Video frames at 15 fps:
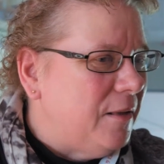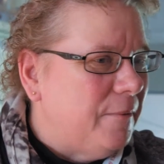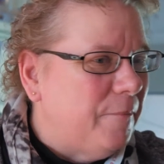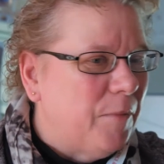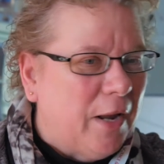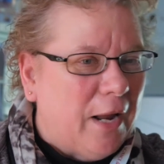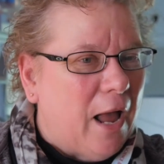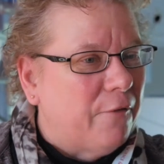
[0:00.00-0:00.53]

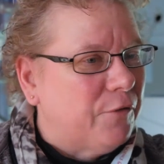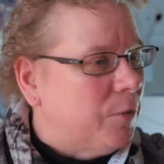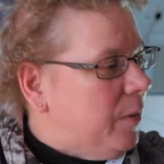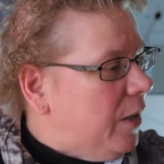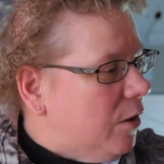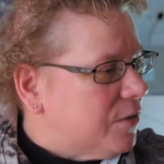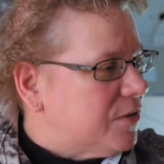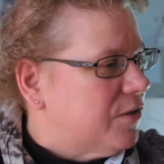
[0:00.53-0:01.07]
Like
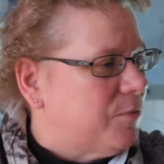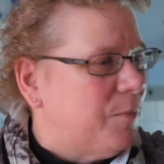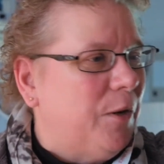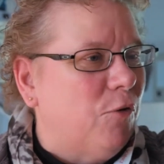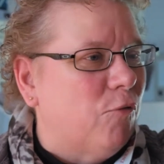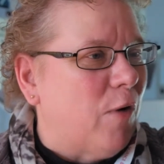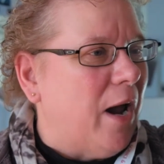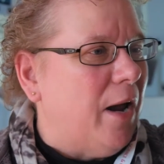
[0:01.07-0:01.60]
Efthymios has
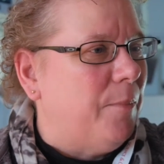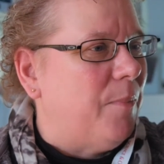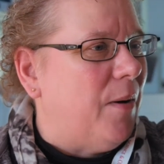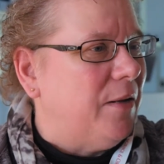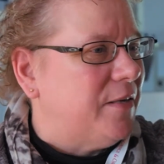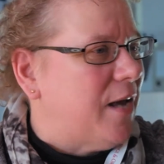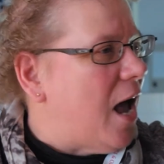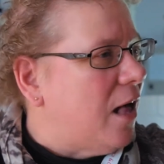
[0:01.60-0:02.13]
been great.
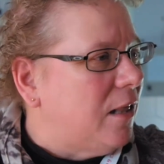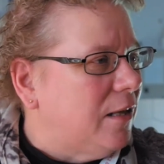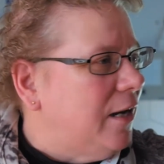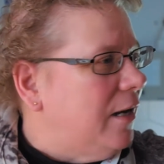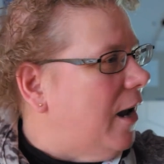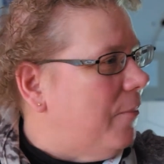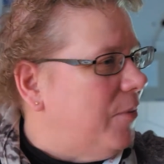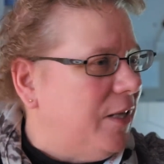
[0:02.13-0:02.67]

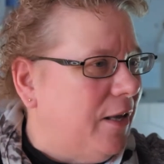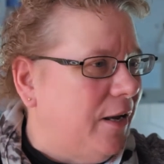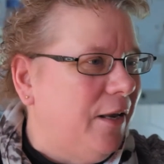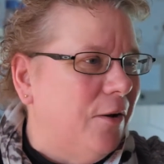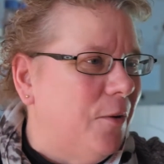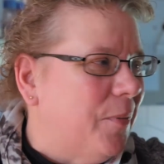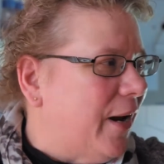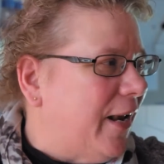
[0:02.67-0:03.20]
Panteli. I mean,
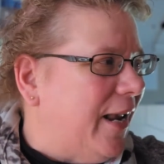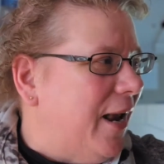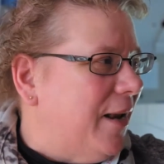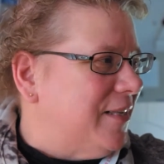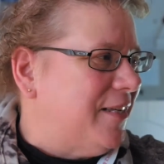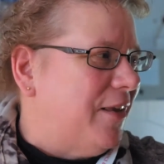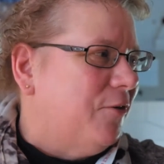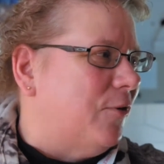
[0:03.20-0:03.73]
but I
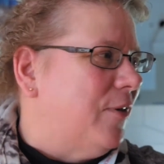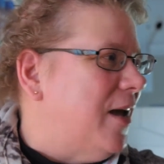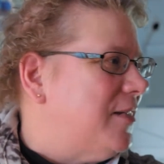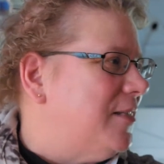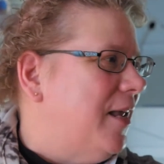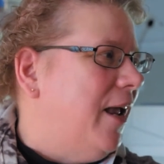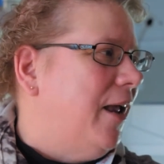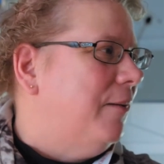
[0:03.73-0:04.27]
can't say their
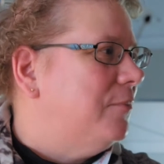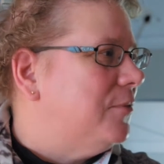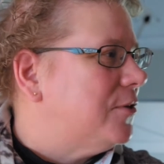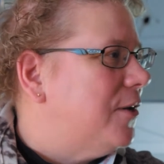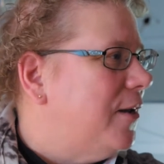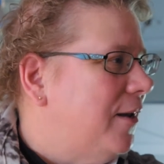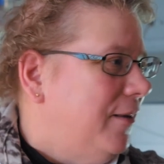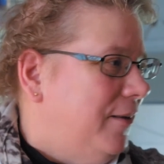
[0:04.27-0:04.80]
last names.
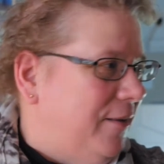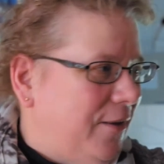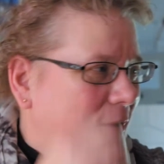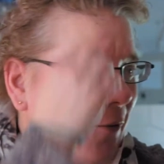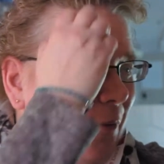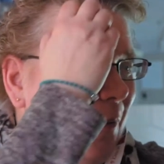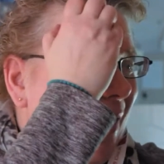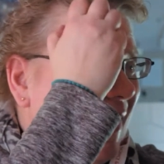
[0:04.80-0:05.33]
The
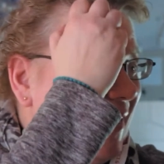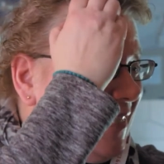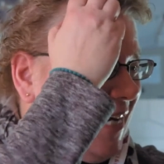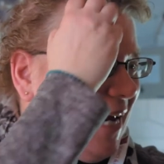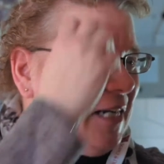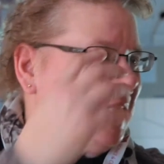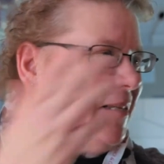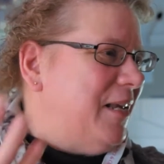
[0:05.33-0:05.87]
only one I can
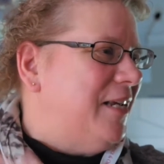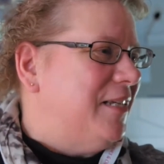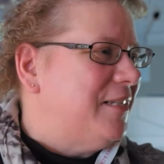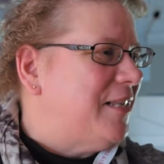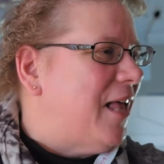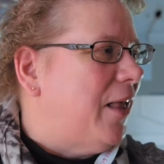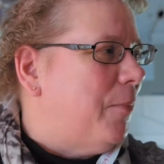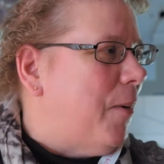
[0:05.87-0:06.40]
say is
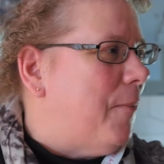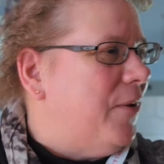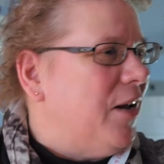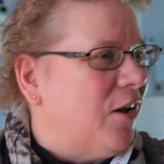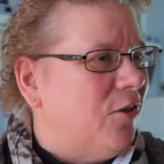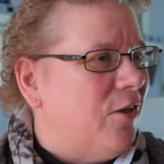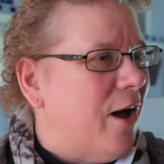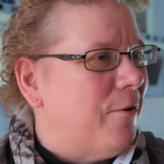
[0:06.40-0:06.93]
Teli
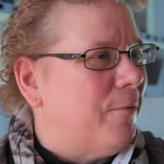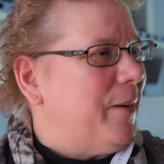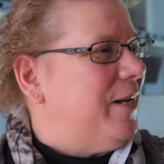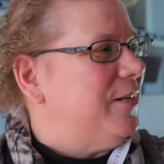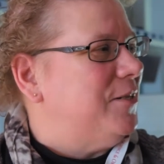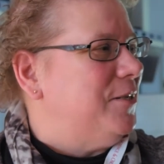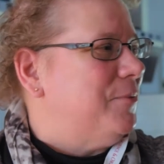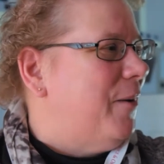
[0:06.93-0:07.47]
Papanikolaou
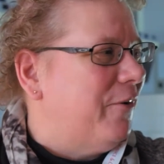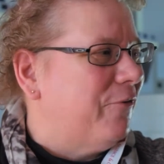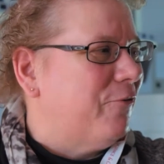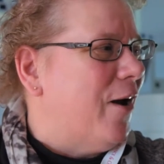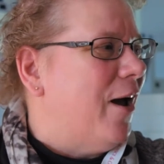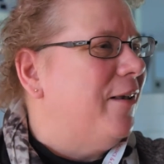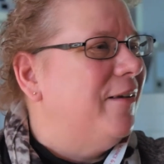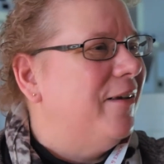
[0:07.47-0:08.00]
because he's my
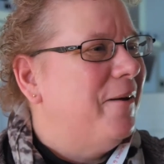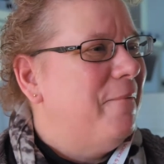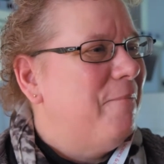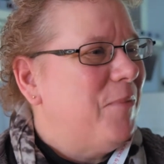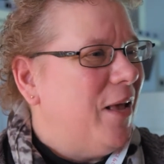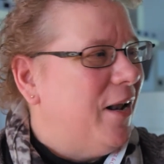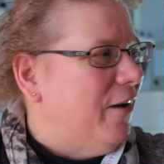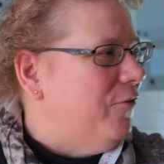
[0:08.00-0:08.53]
friend,
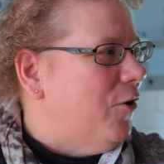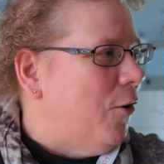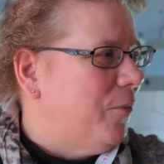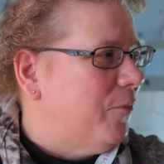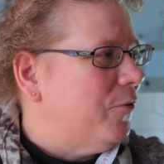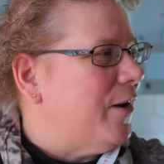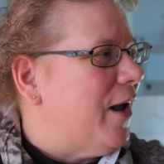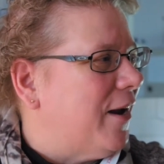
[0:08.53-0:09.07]
and I've known
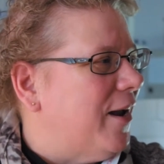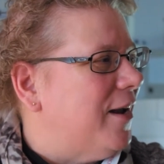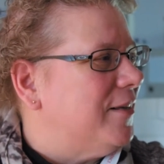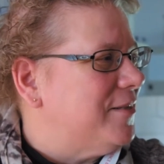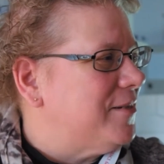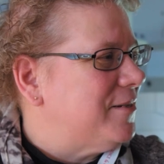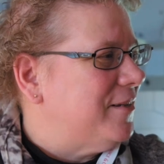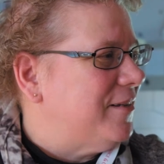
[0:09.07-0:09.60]
him for
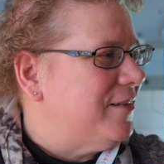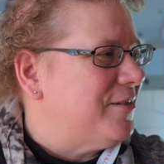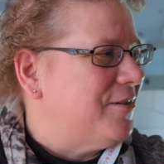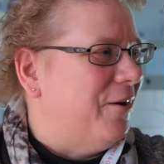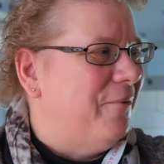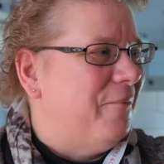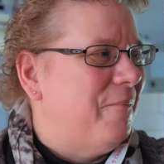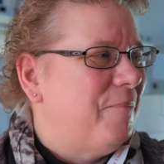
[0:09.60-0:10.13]
decades.
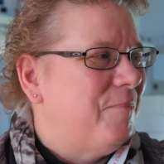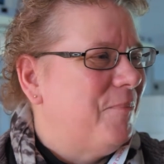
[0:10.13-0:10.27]
So.